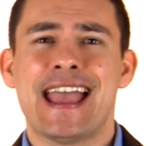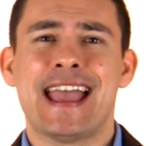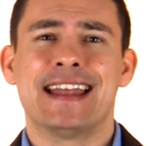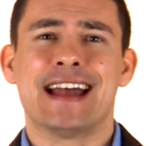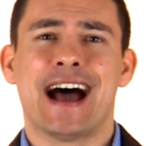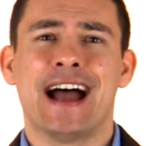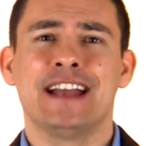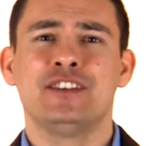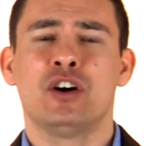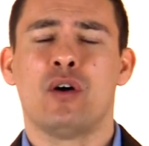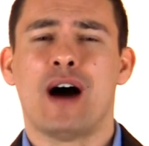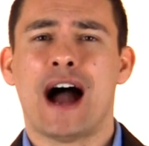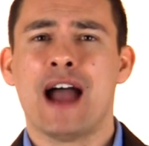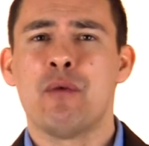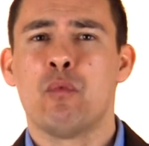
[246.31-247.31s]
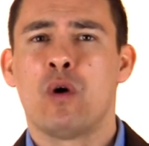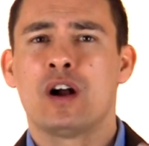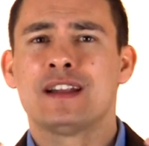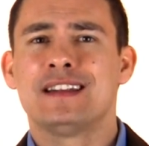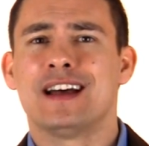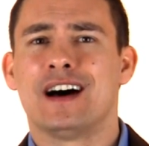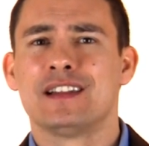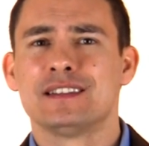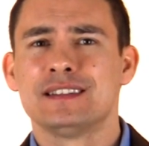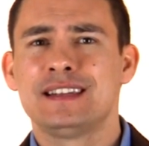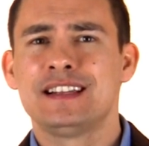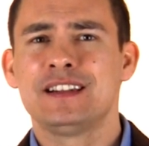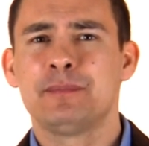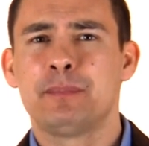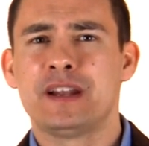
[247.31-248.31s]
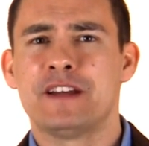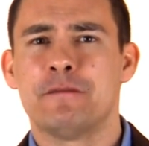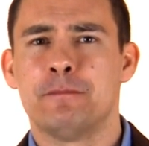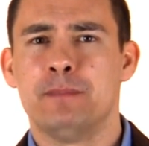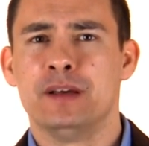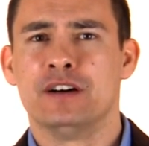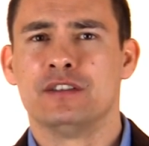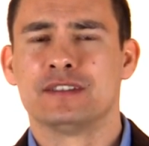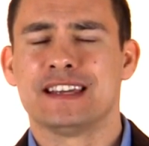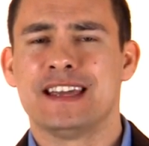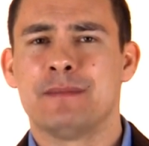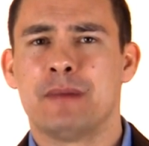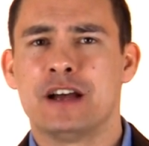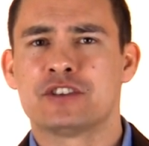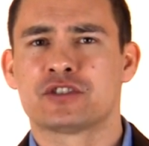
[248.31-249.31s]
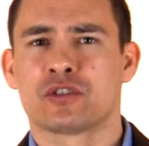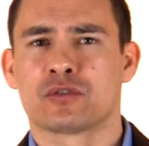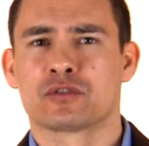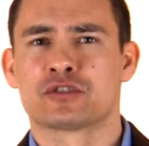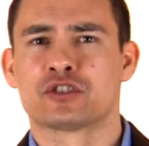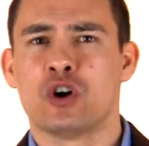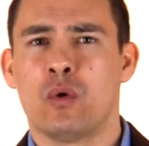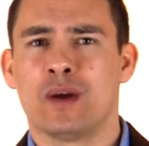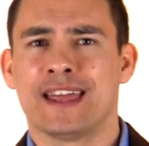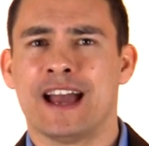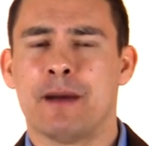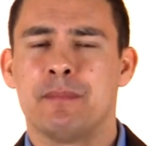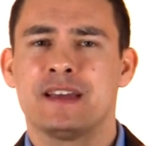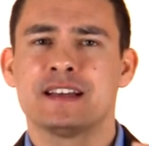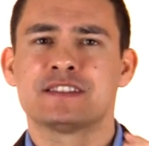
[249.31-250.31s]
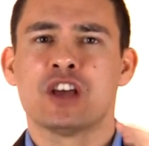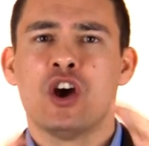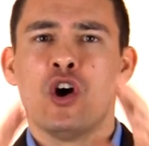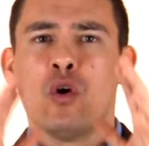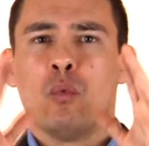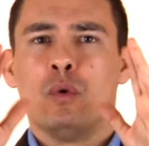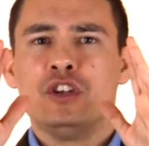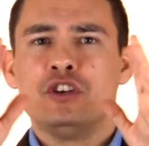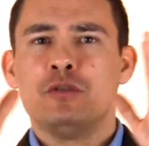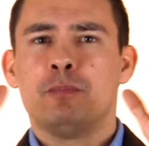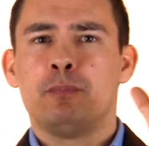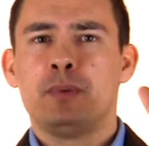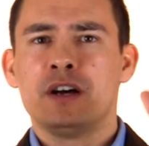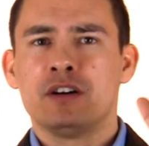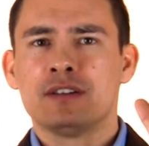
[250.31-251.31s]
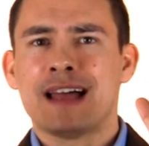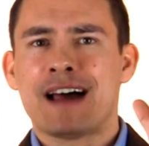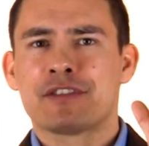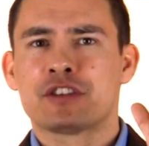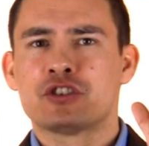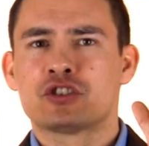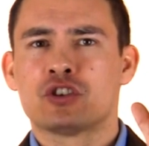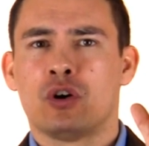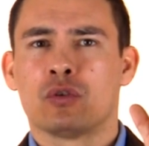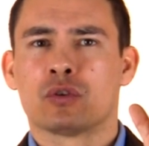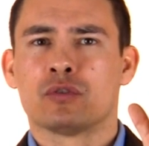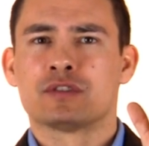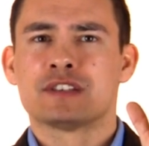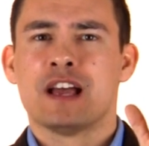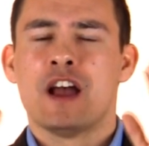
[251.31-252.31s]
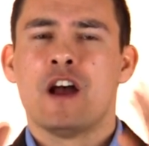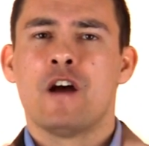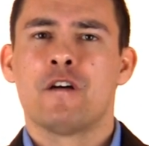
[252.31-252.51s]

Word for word: And I don't, I wanted a little bit of build in my shoulders going out, because when you build out the shoulders,